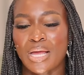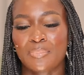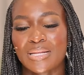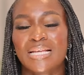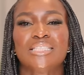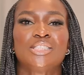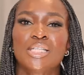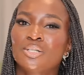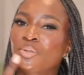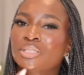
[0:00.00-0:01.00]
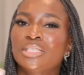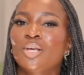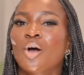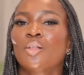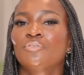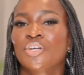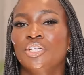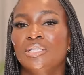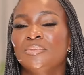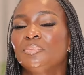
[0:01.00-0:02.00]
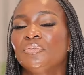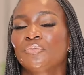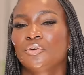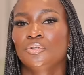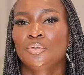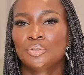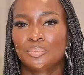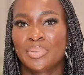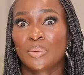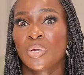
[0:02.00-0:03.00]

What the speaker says: Apply it generously all over your lips before you go to bed.